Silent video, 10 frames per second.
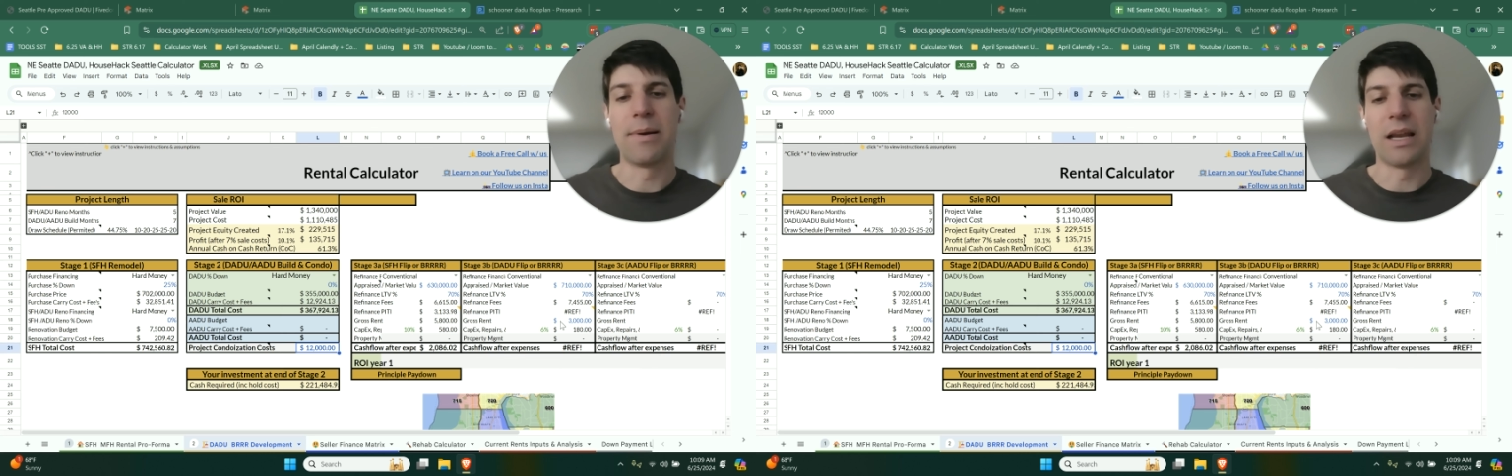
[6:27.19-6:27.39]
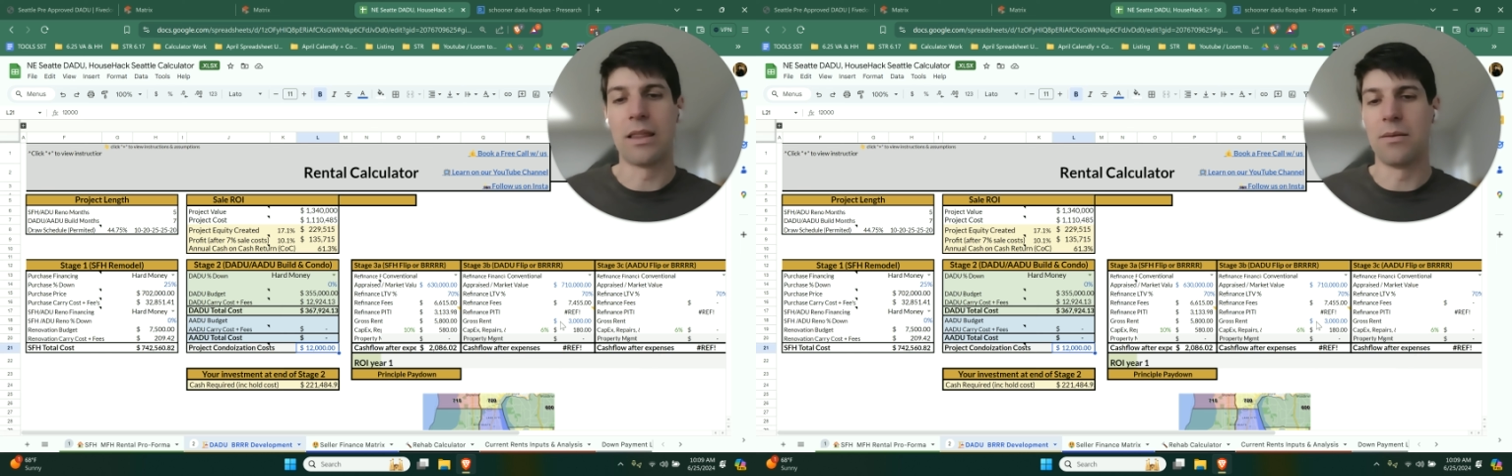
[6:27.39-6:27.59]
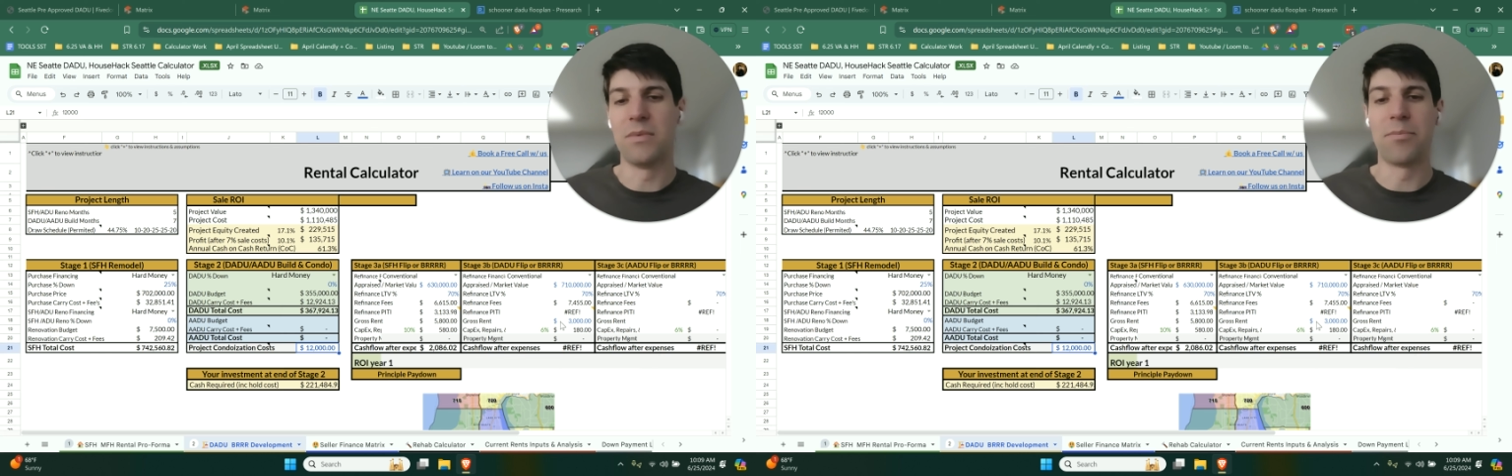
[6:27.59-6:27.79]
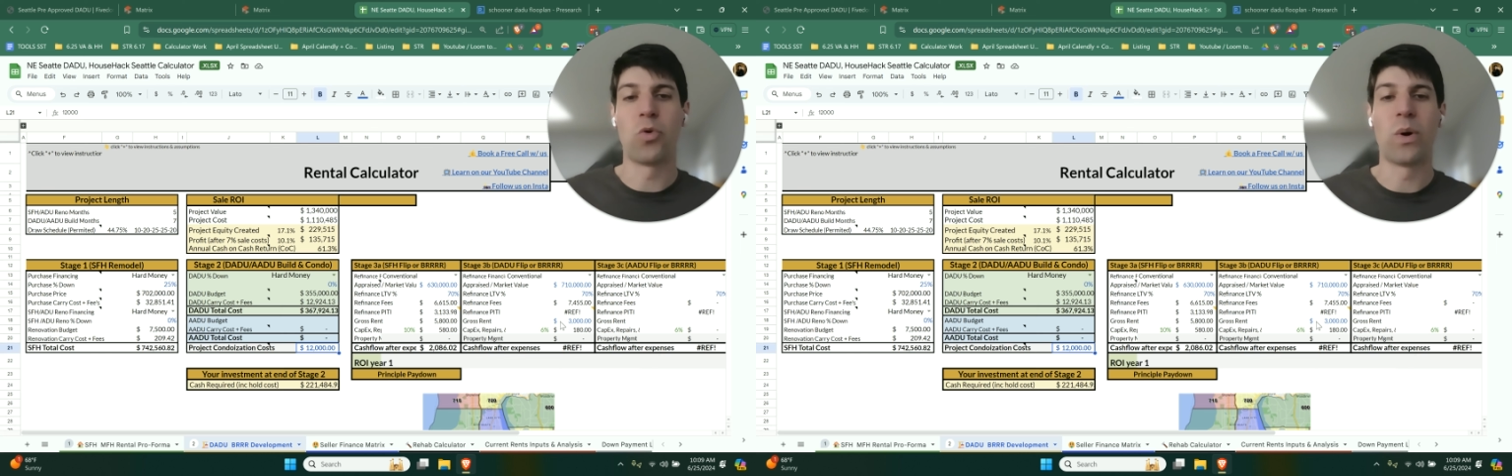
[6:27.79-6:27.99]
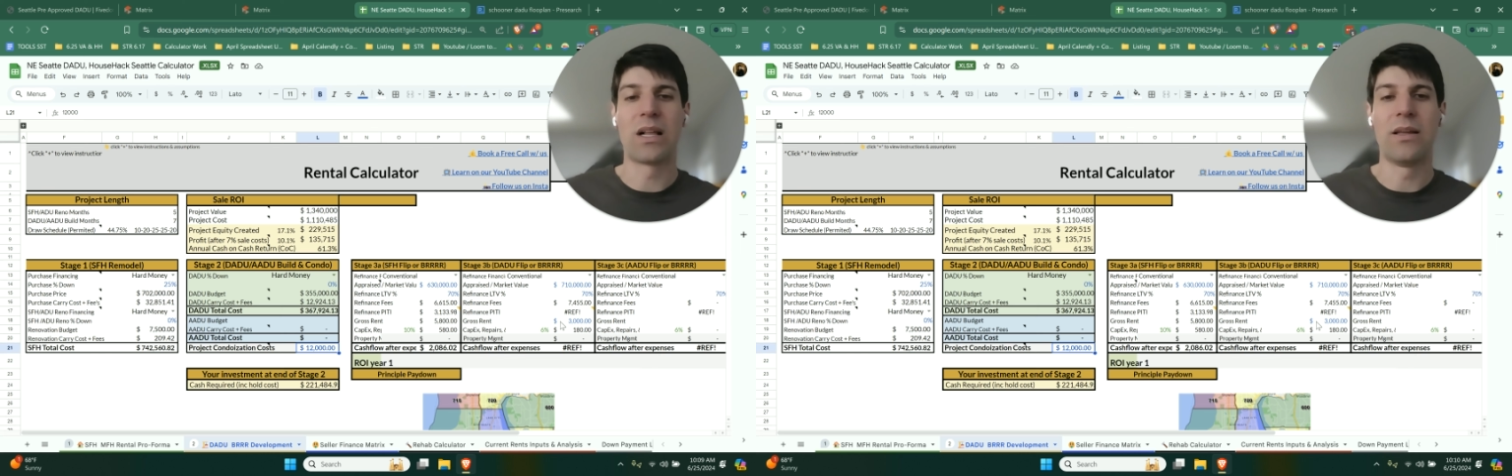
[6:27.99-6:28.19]
at getting them done
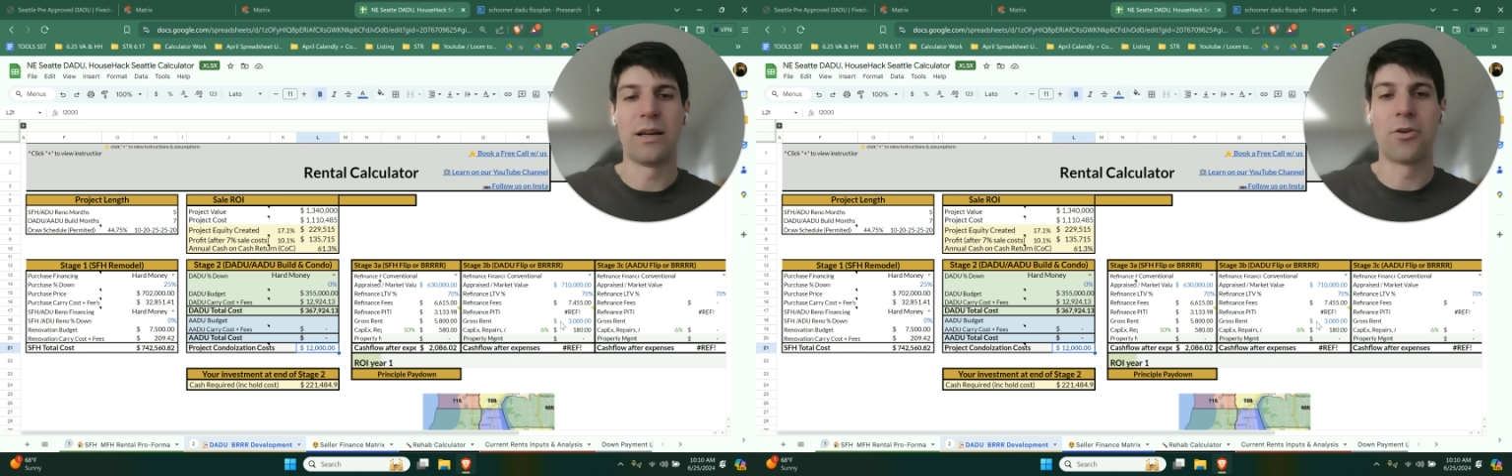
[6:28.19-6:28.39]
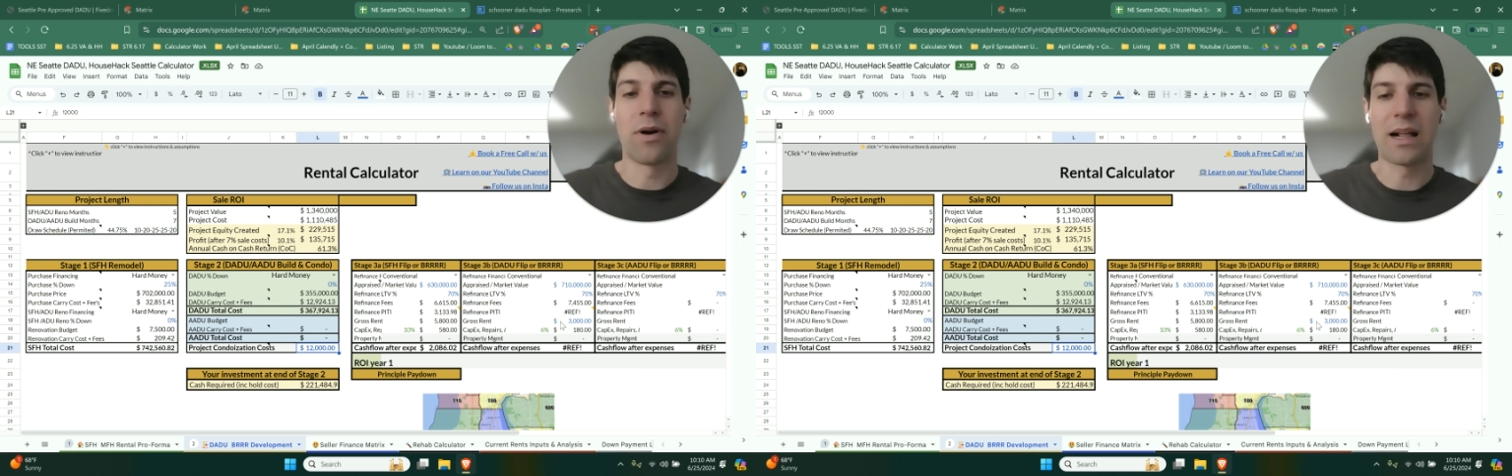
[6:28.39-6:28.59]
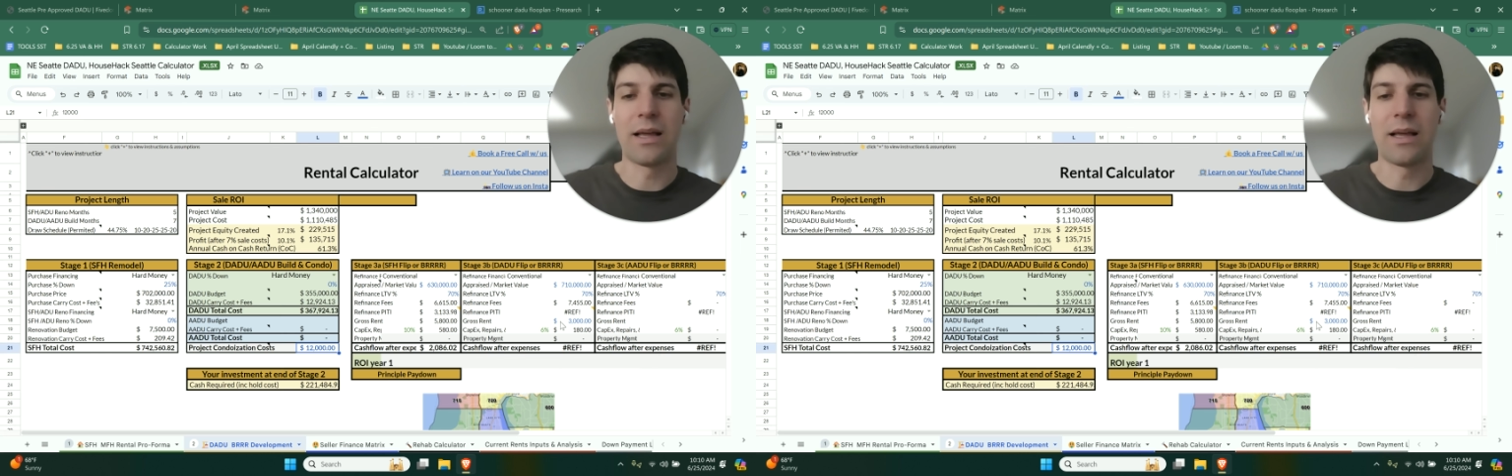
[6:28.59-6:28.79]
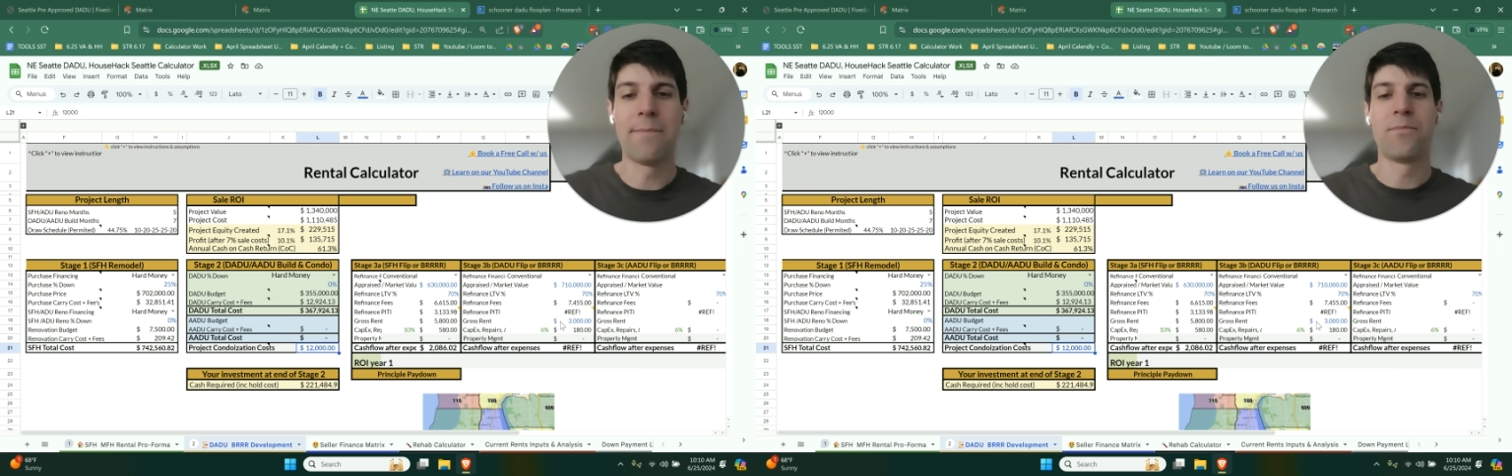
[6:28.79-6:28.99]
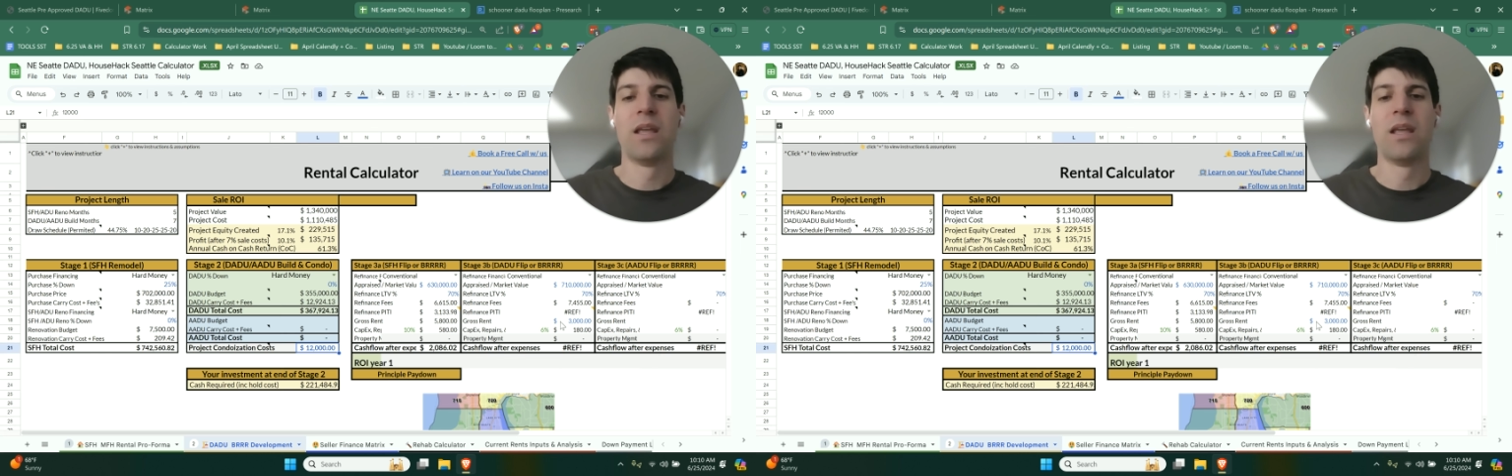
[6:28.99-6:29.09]
quickly and correctly.